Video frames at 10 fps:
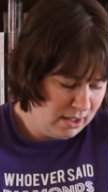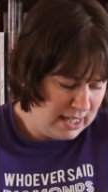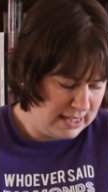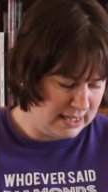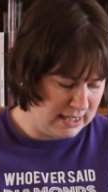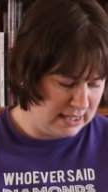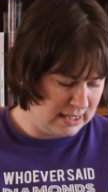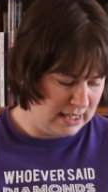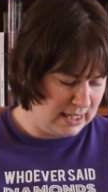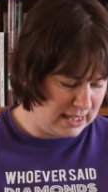It
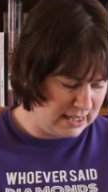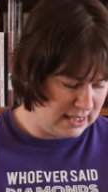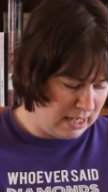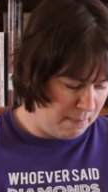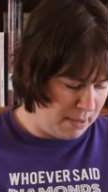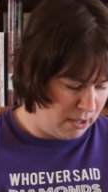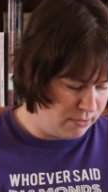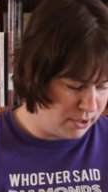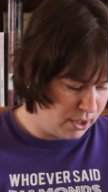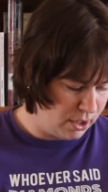isn't
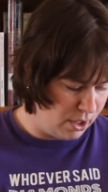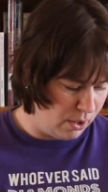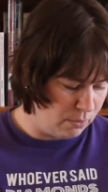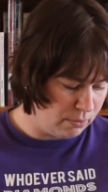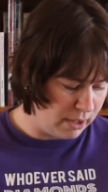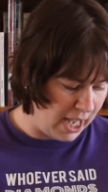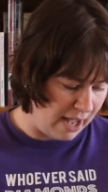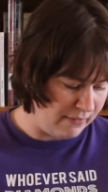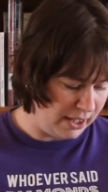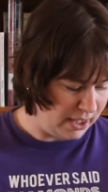about
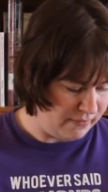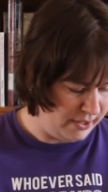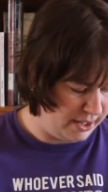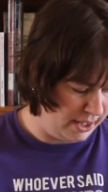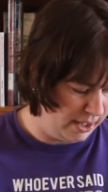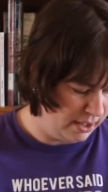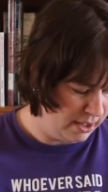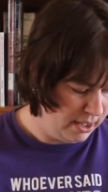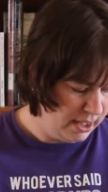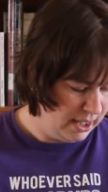having everything.
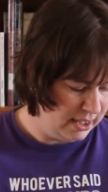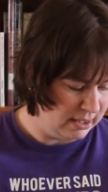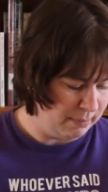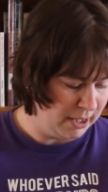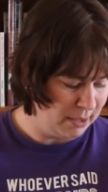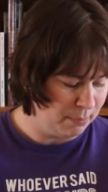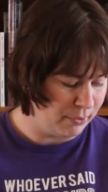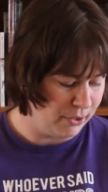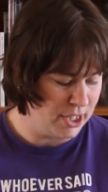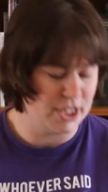It is about
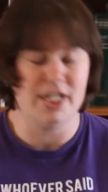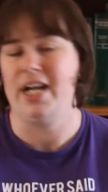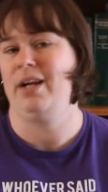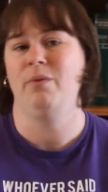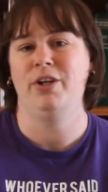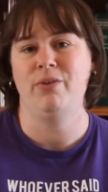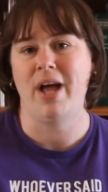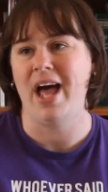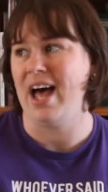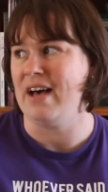appreciating what you
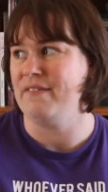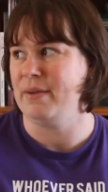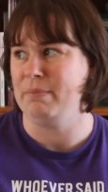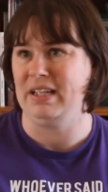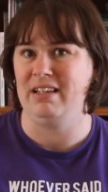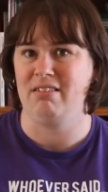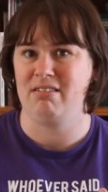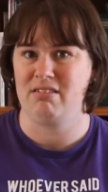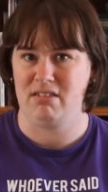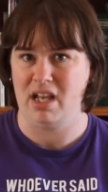have and being
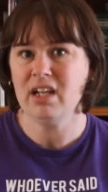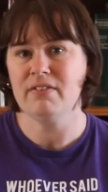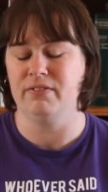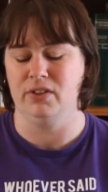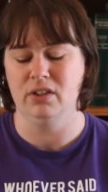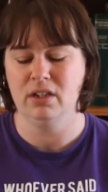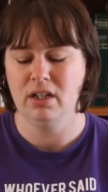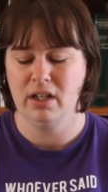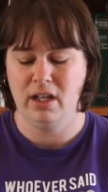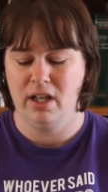thankful.
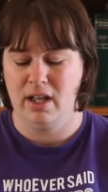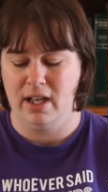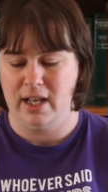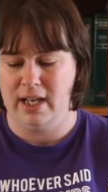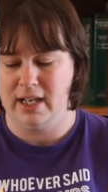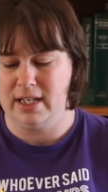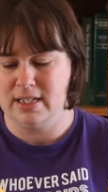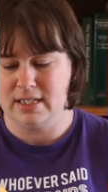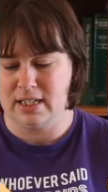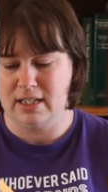
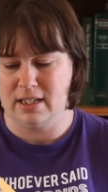And